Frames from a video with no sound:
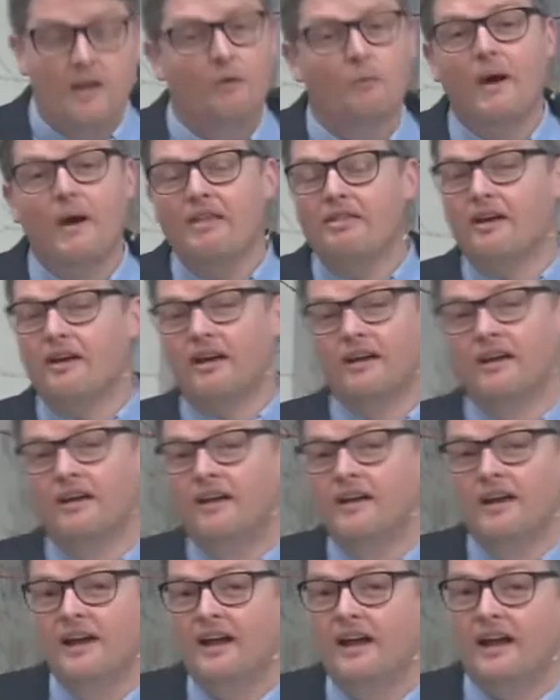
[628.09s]
whether
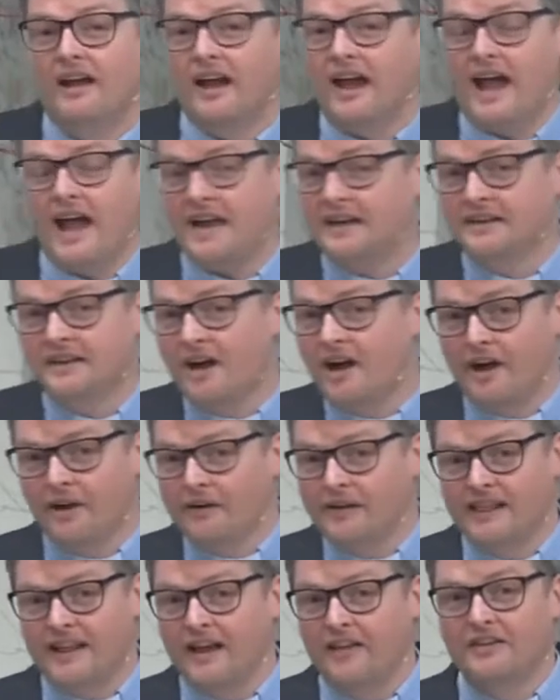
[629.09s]
uh, Hananiah
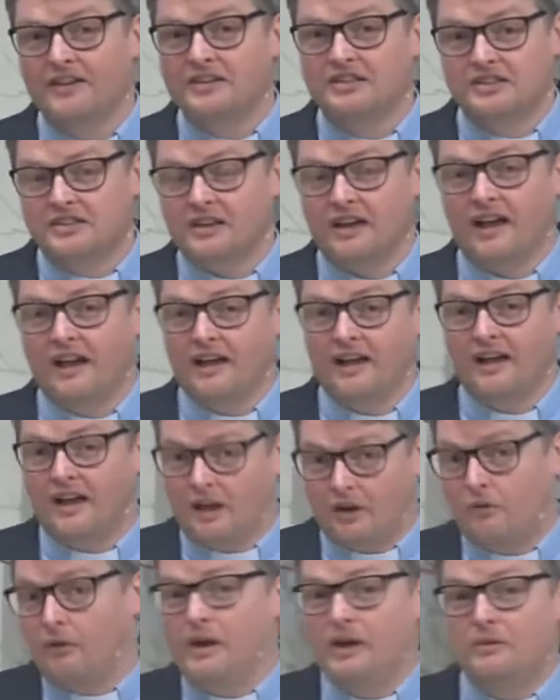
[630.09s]
and the others uh,
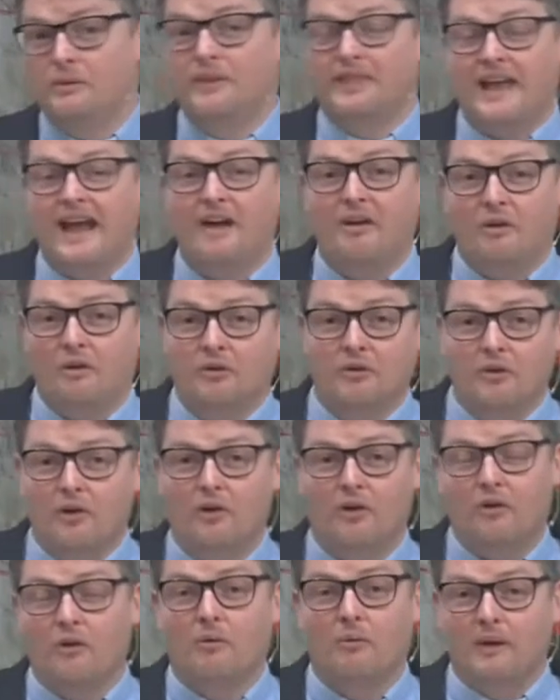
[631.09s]
agreed with that or
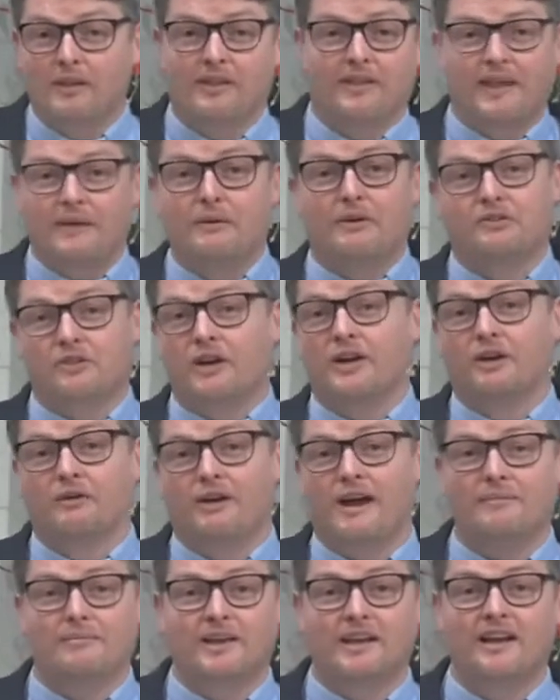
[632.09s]
not, or whether they were trying to
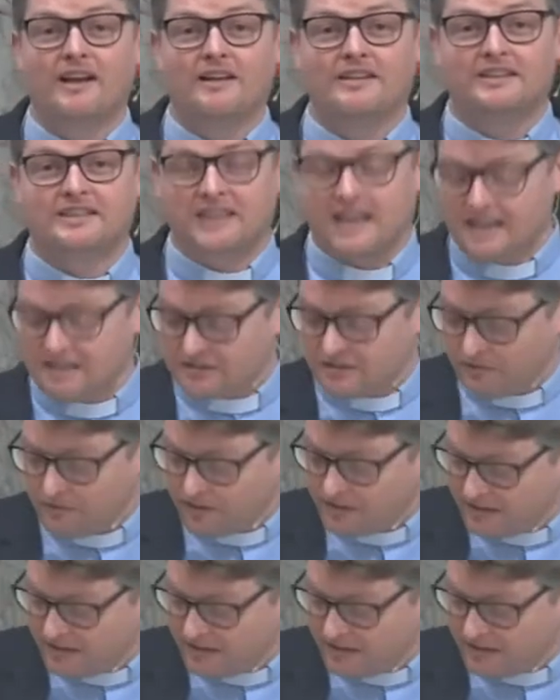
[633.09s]
grab the last steaks off